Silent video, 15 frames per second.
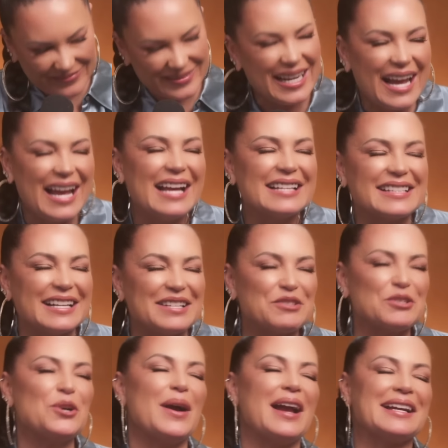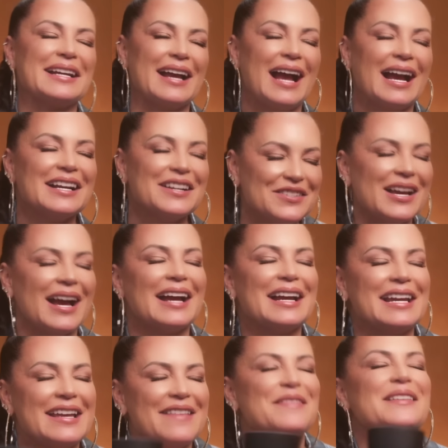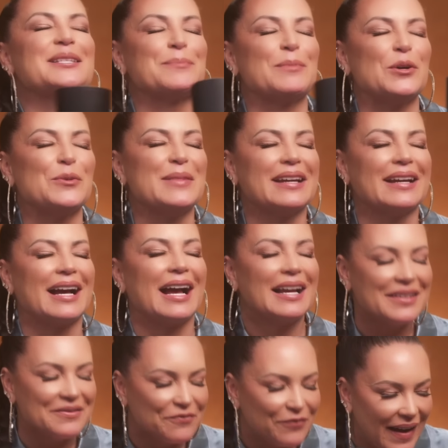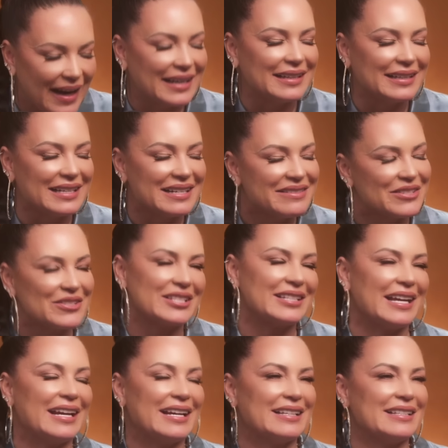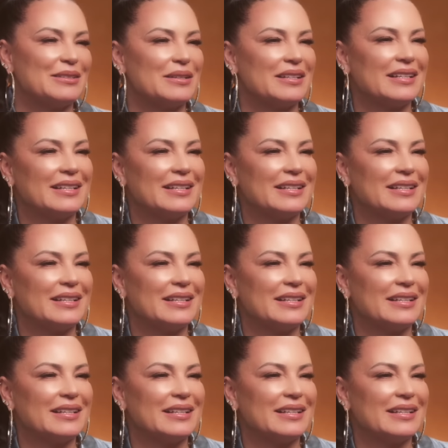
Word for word: Yes, it's I do. Necessarily, I, I, in this moment, I finally understand. Yeah, it's not